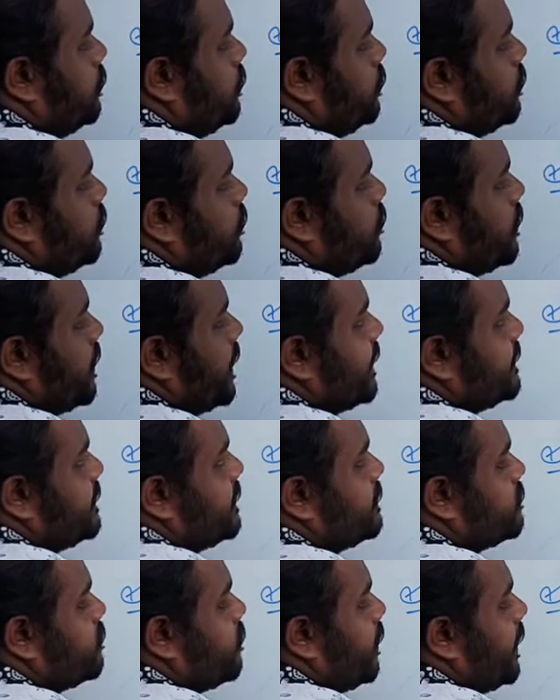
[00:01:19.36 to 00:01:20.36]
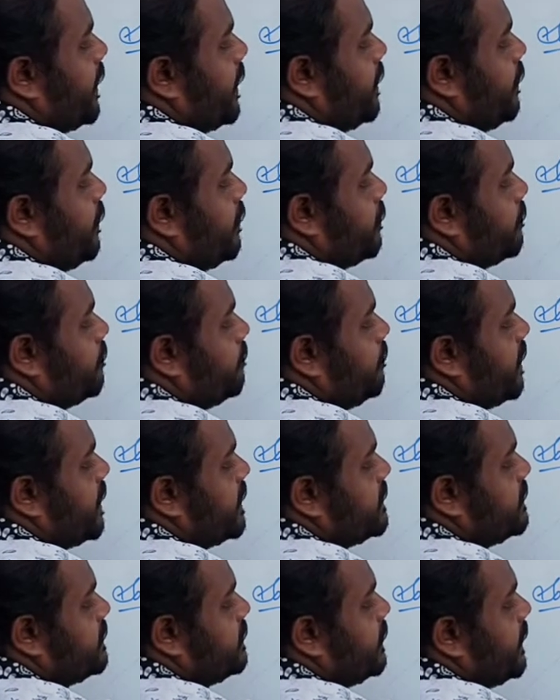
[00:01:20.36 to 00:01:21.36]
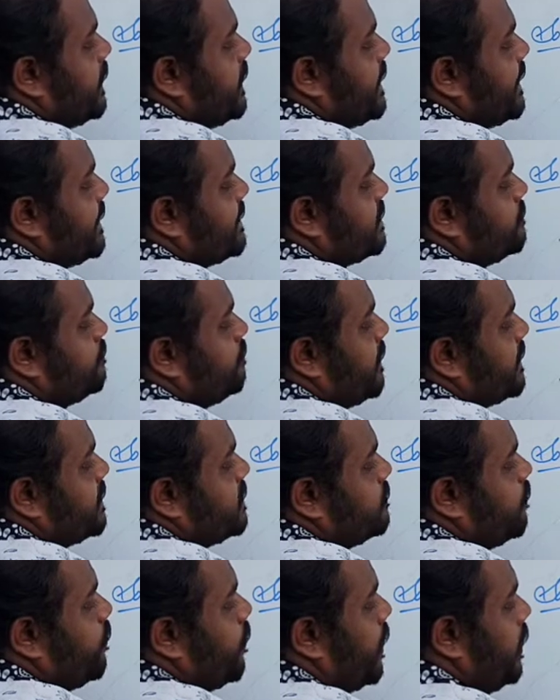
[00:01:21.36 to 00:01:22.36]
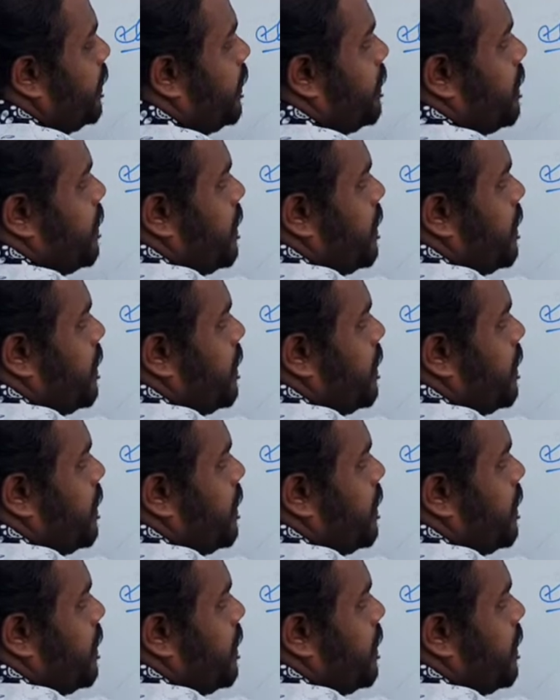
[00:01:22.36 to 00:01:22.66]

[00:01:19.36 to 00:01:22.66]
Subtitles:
2x square plus 3x plus 1,